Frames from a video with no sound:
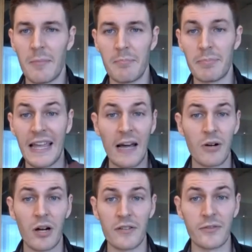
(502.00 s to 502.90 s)
play out
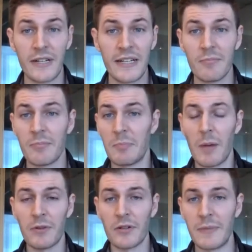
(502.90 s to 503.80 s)
on a screen in
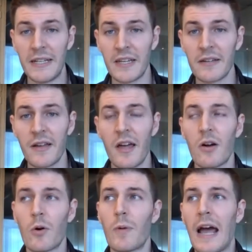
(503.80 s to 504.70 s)
popular media,
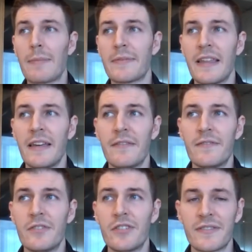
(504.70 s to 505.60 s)
or perhaps they've
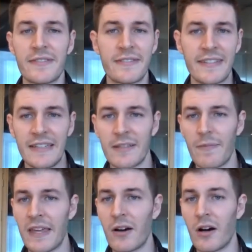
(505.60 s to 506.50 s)
just seen
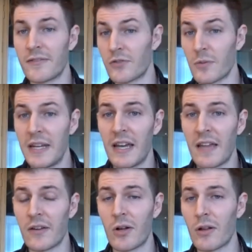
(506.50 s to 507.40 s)
something on social media and
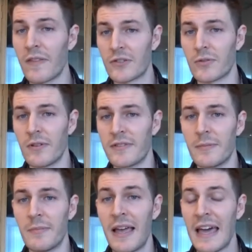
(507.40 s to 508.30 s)
they're calling that
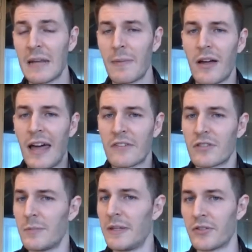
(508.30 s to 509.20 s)
journalism, and it might not
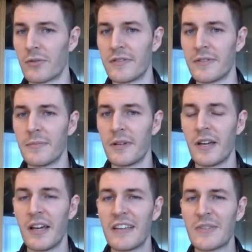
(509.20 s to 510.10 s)
actually be journalism.
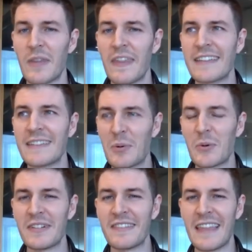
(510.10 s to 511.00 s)
So I think it's
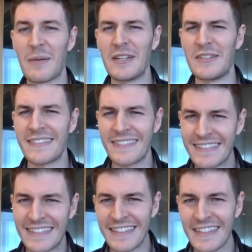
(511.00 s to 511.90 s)
important that we
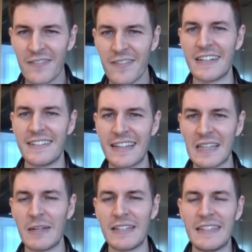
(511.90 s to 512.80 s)
delve in and dig a little
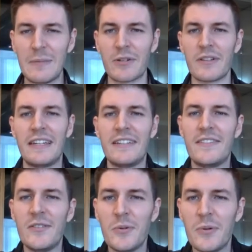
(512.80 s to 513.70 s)
bit deeper
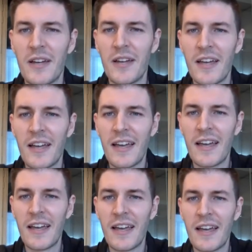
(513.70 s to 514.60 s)
into how
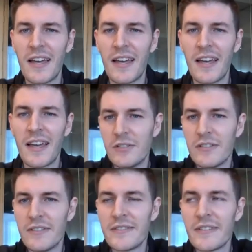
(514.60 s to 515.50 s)
we make news
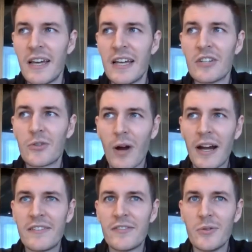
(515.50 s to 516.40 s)
images to
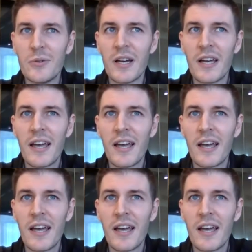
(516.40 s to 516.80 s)
try to